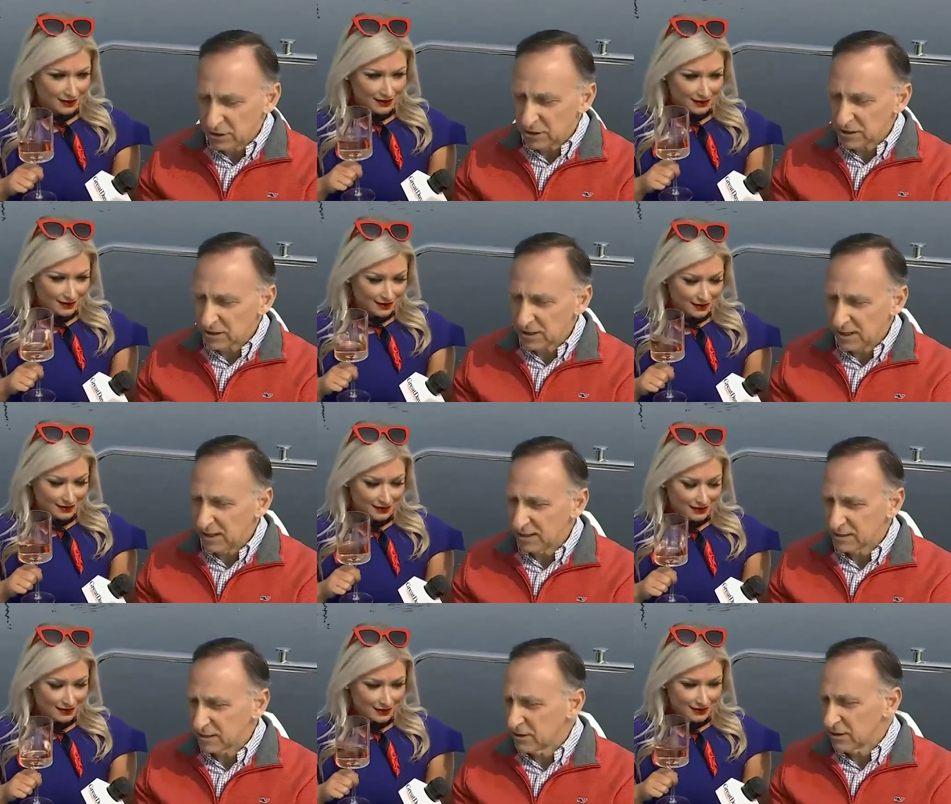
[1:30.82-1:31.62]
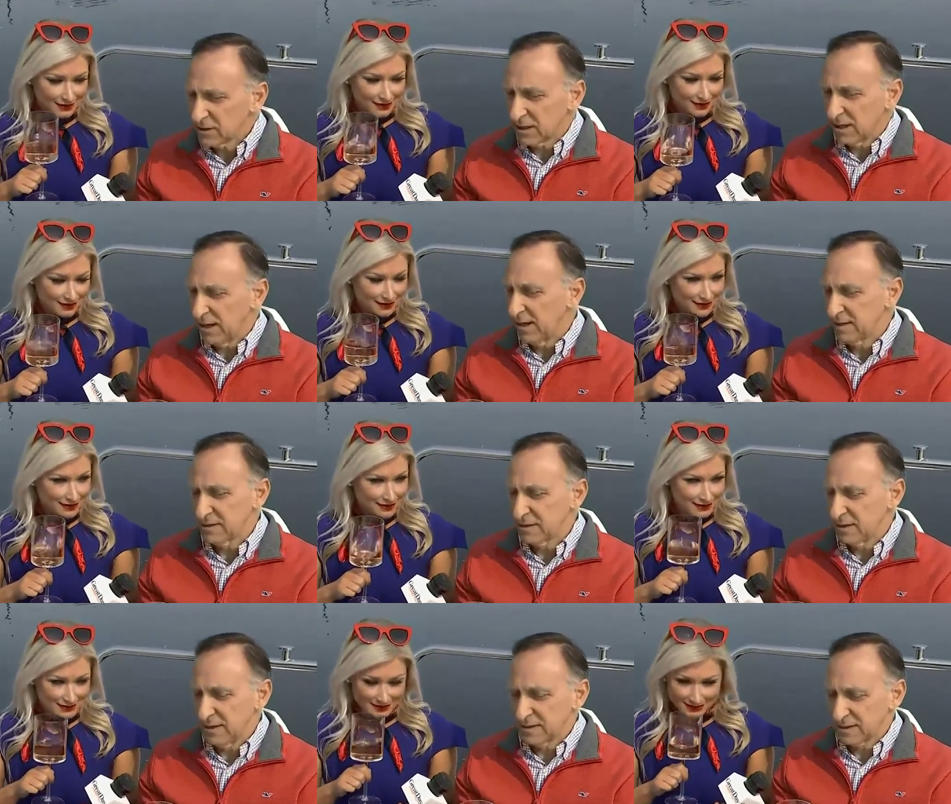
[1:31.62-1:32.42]
Speaker 1: just a, it's just a it's
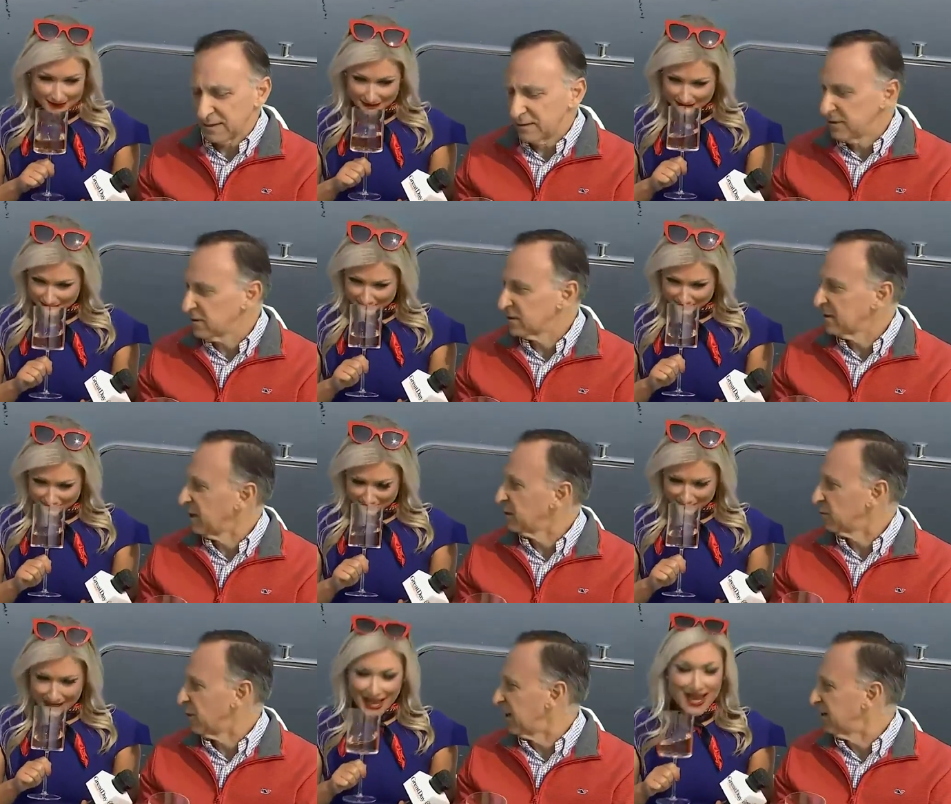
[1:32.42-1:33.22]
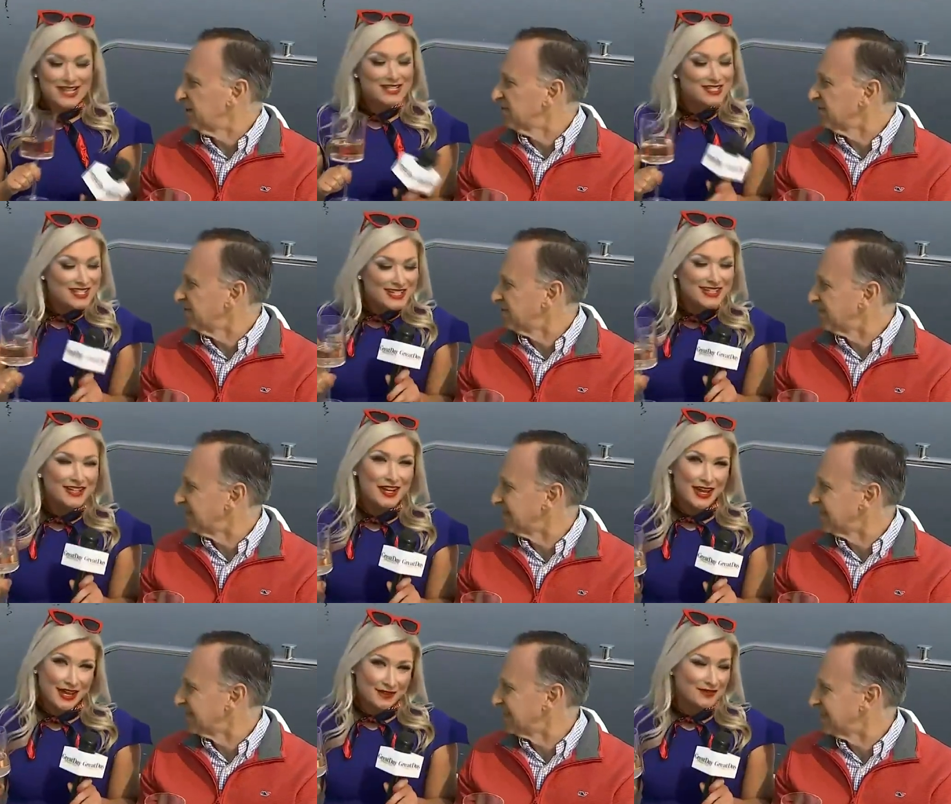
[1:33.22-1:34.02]
it's a, just a nice wine.
Speaker 2: I did
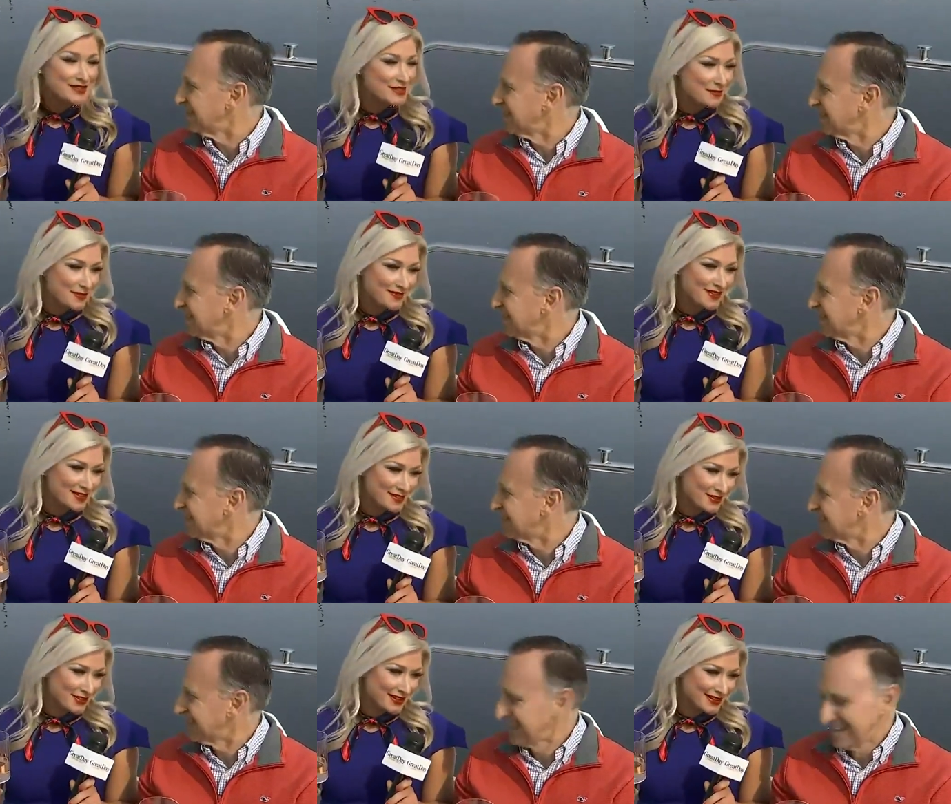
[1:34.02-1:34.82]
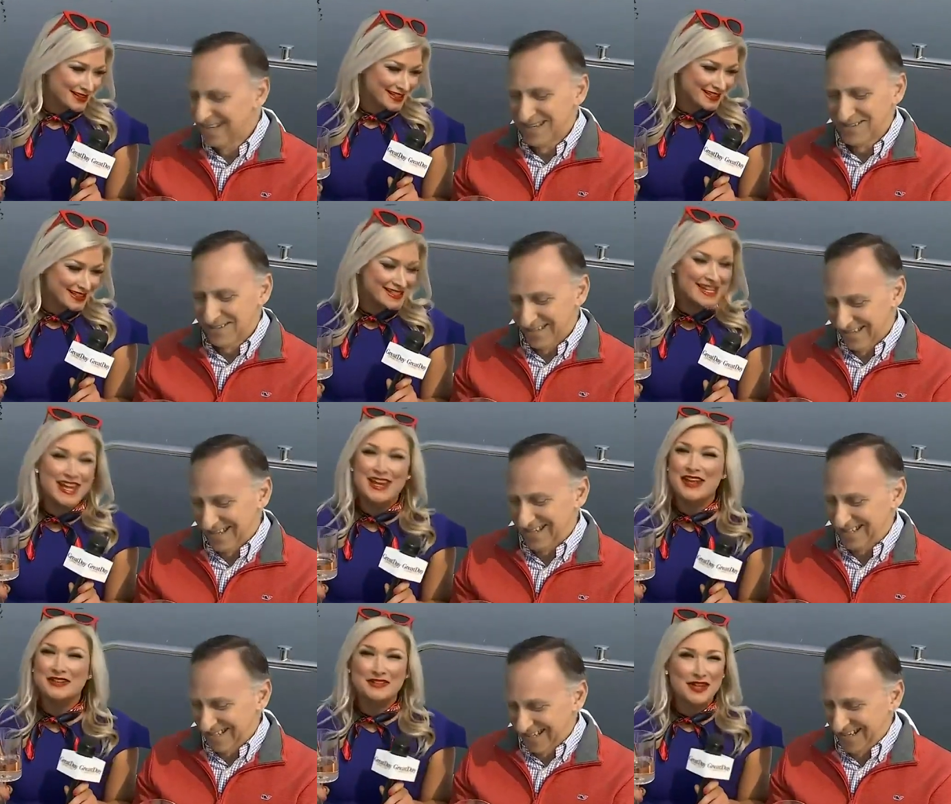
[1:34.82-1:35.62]
have a sip of this during the teas, yeah. and
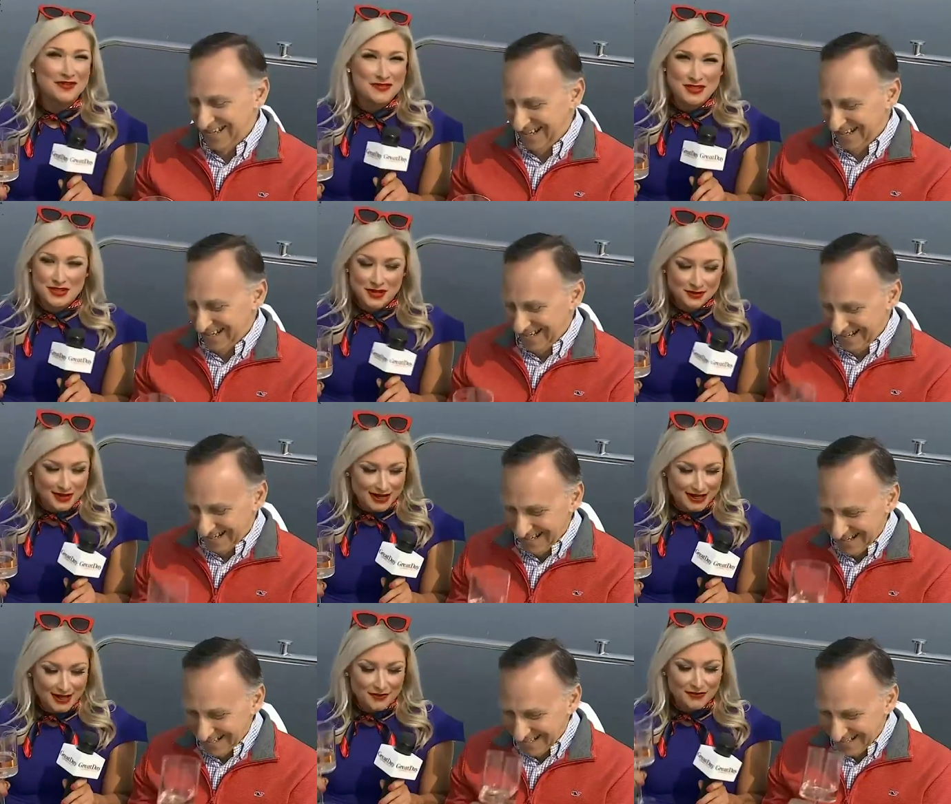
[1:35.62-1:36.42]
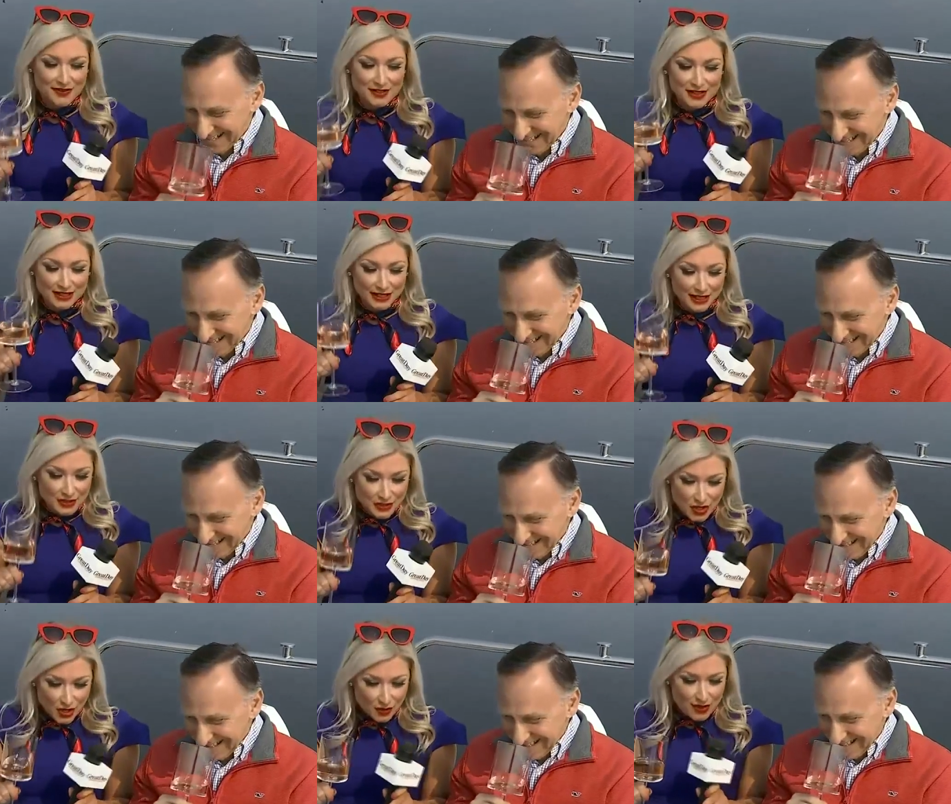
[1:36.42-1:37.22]
I loved it already. I feel like I
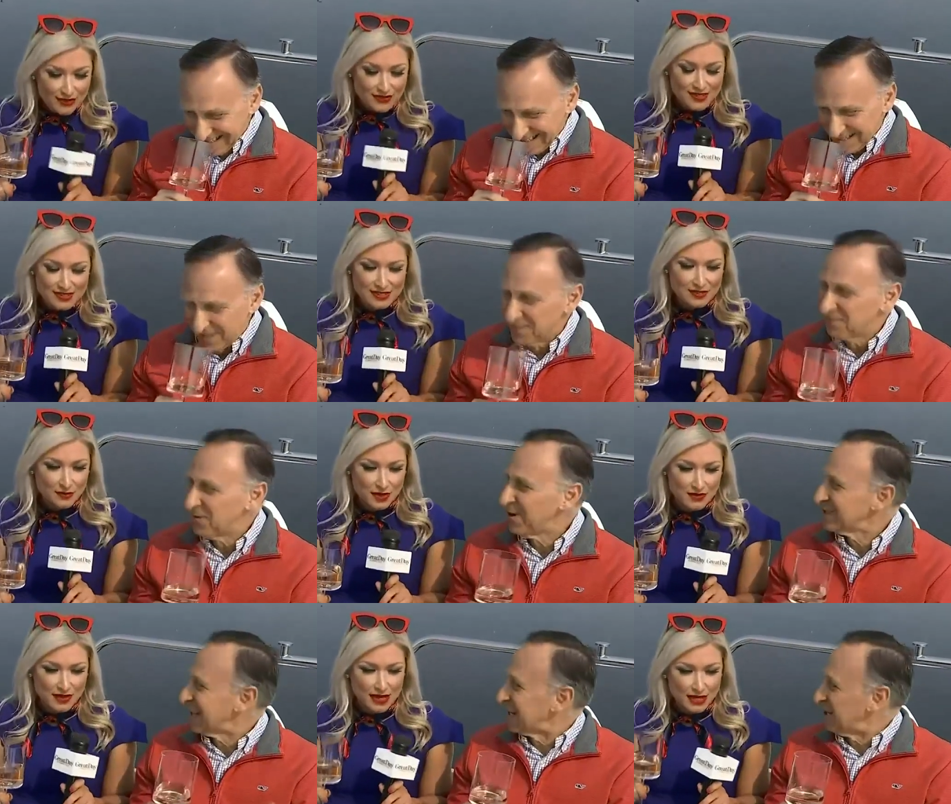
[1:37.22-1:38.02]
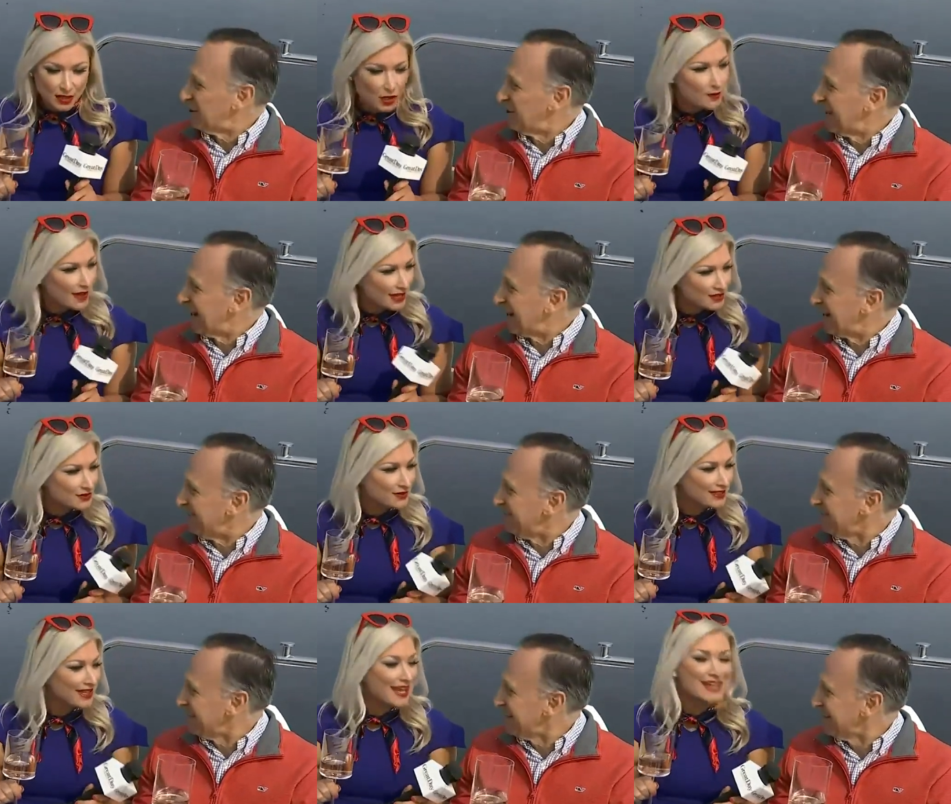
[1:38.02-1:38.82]
know it. This is one that like I go there. back to.
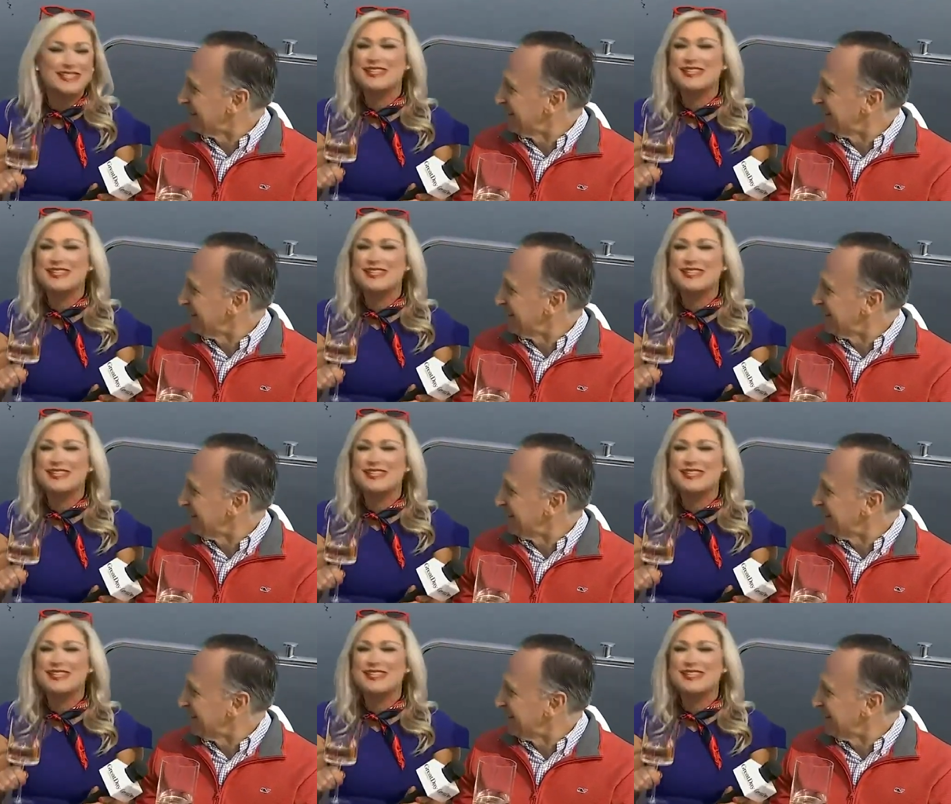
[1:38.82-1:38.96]
Yeah, it